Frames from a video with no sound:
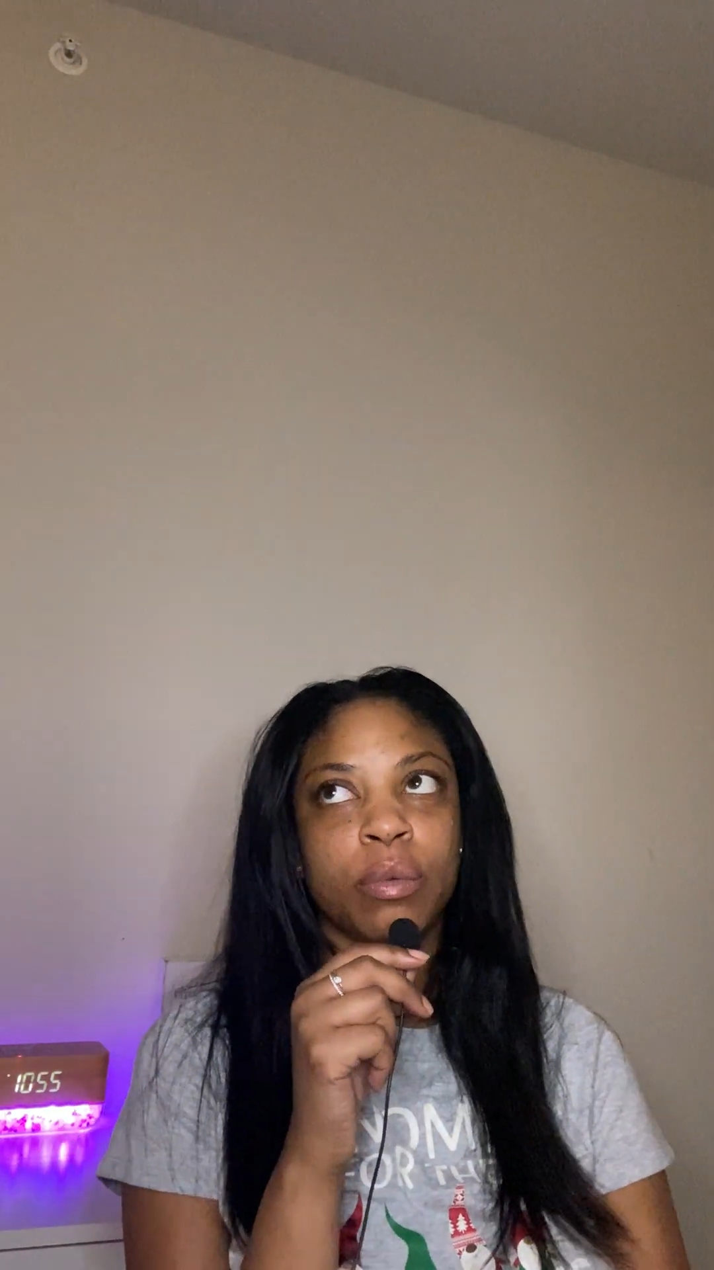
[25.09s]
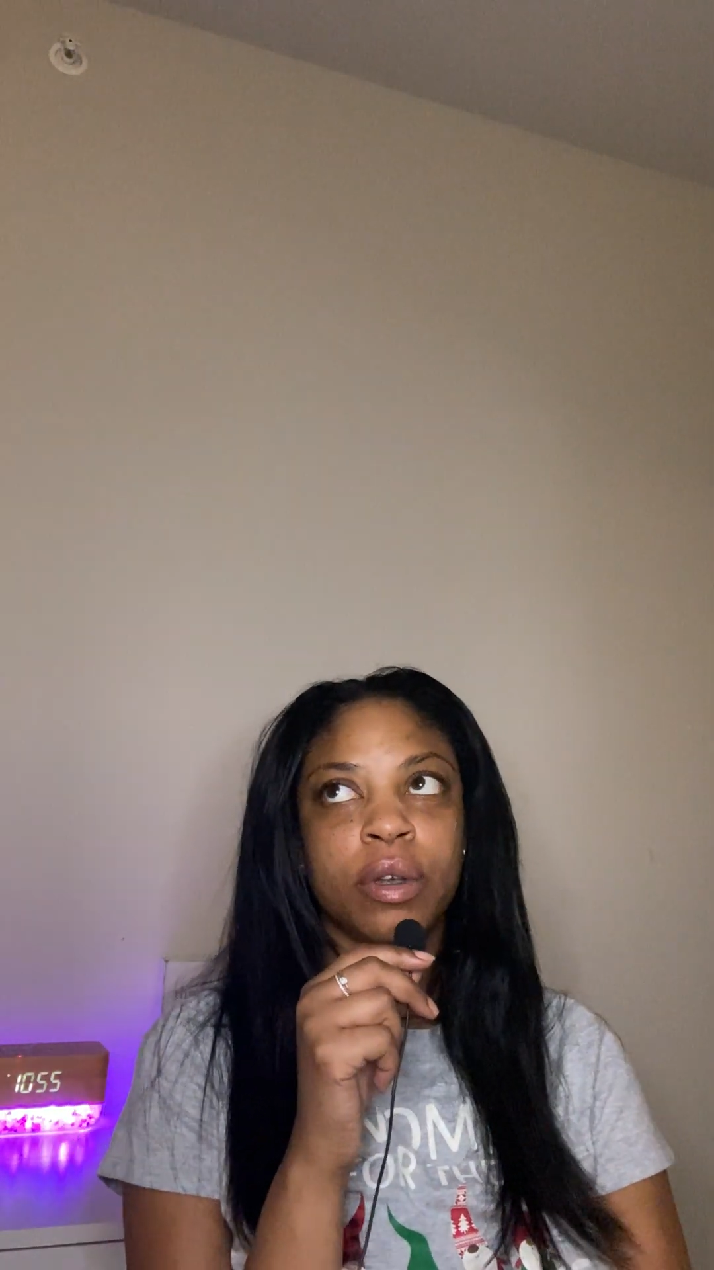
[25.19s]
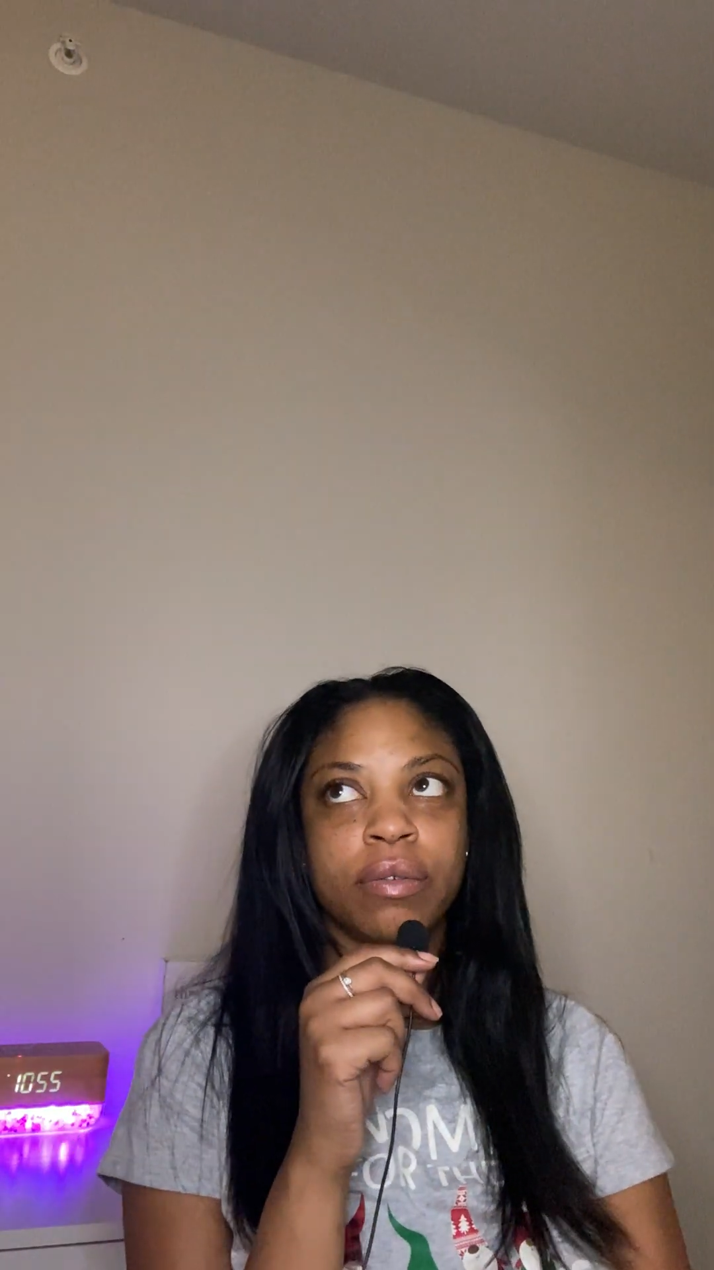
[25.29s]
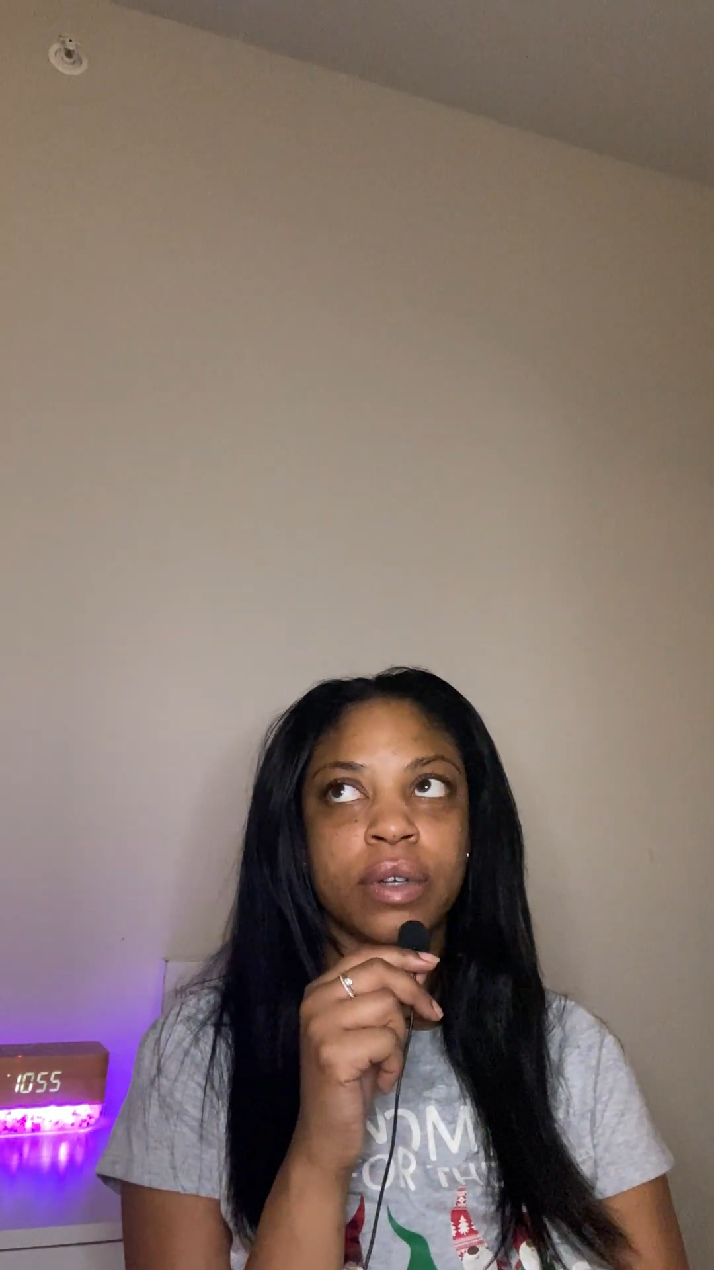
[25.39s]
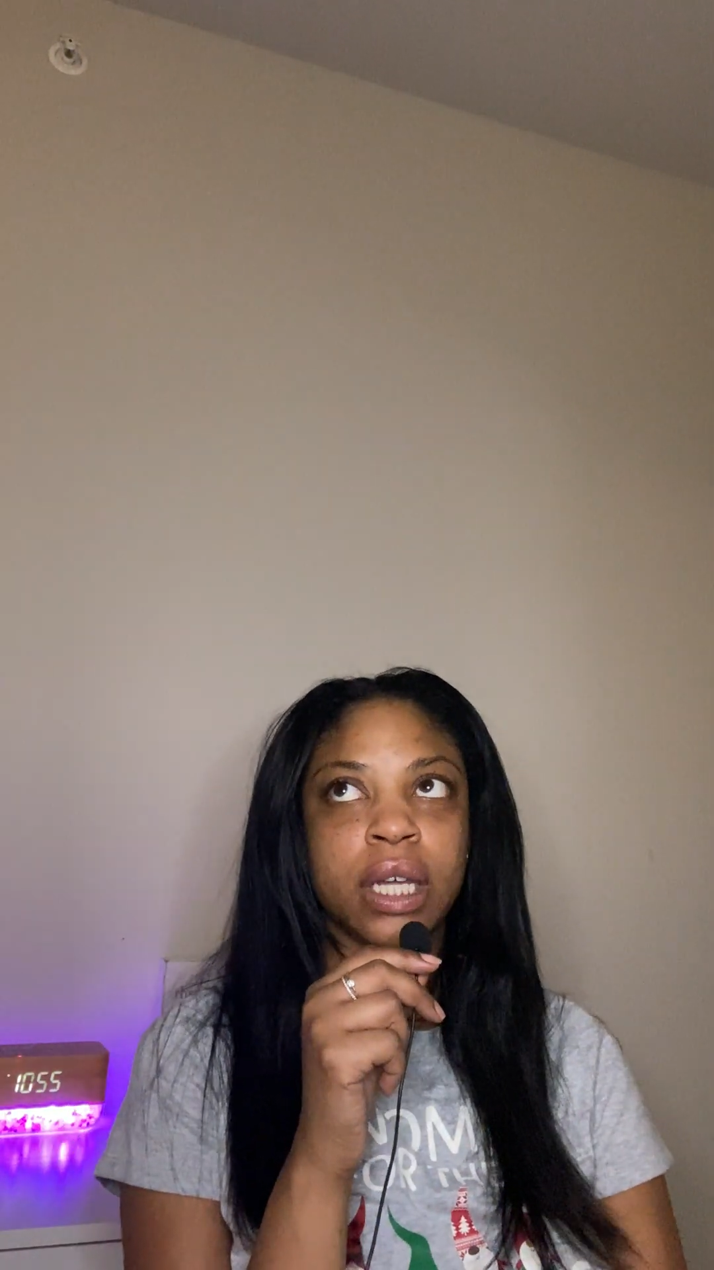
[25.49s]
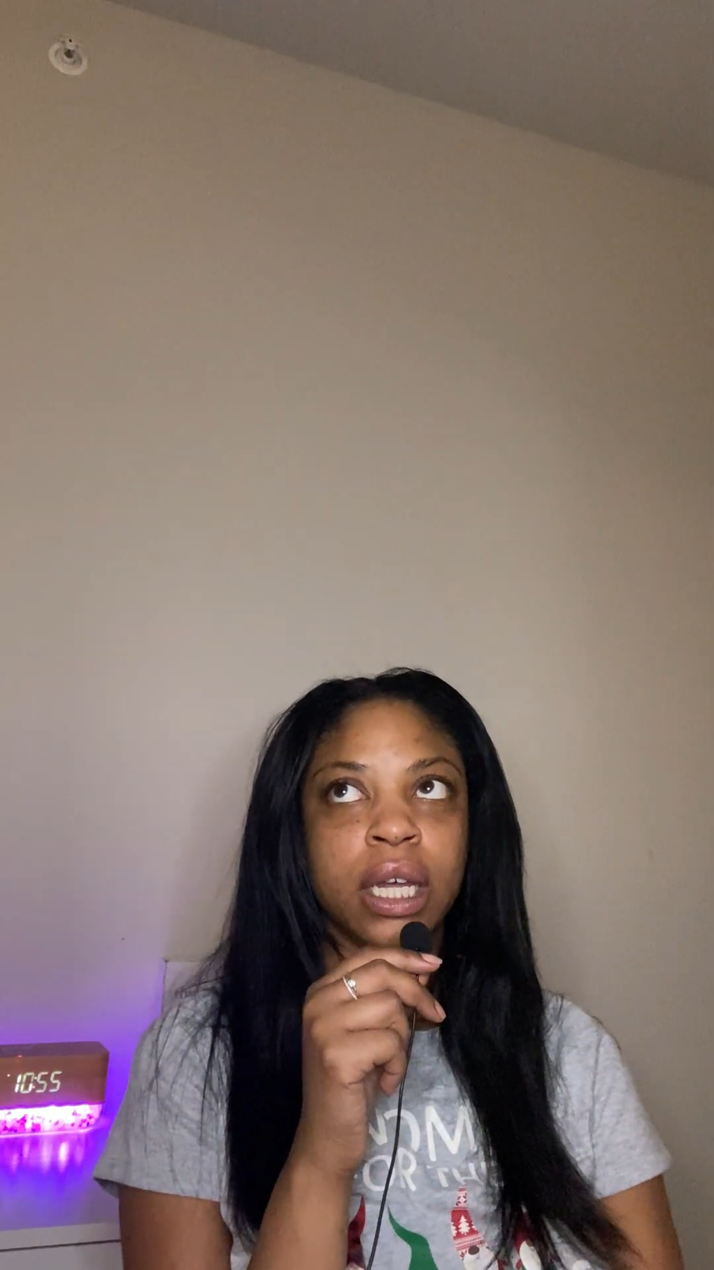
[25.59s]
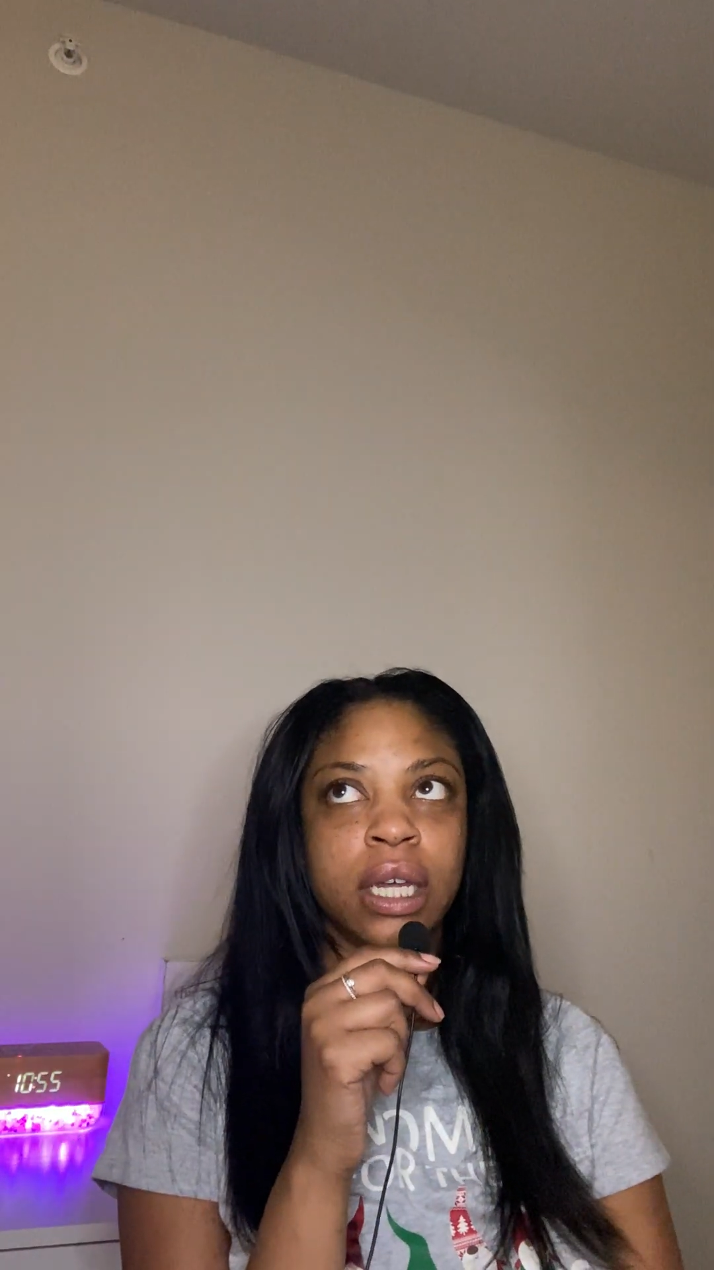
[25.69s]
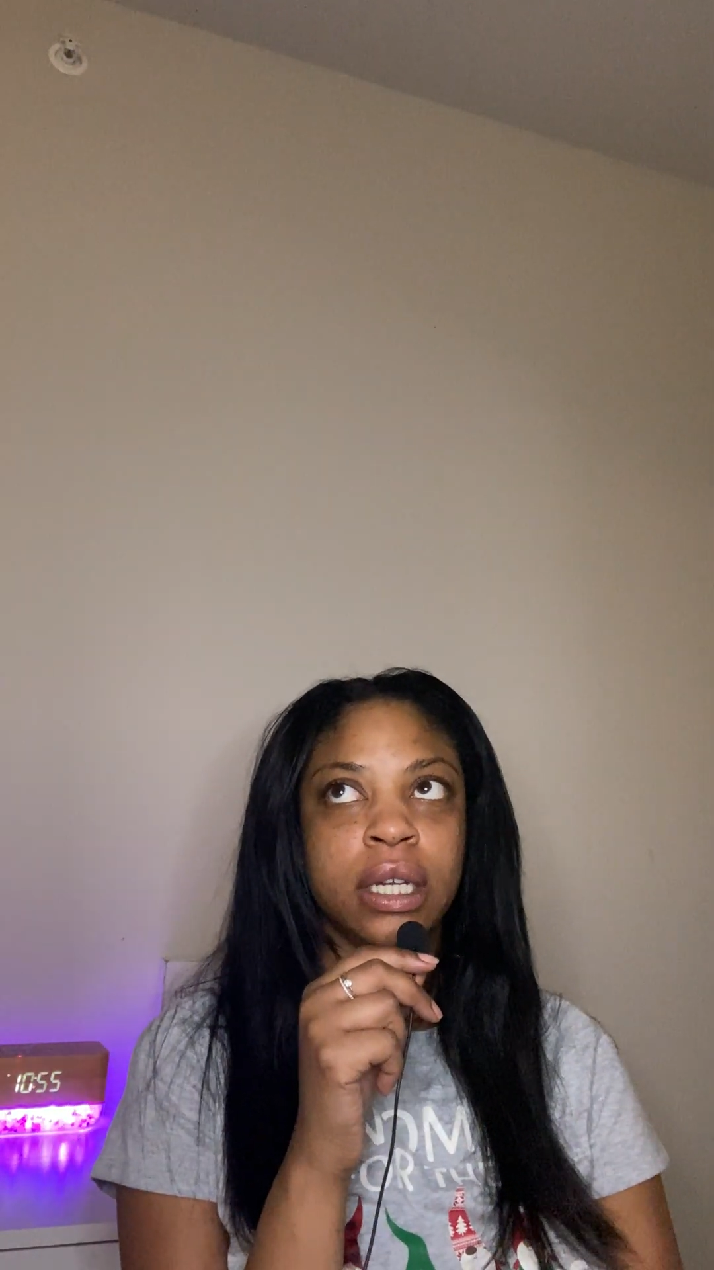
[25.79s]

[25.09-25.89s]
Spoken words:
work for God,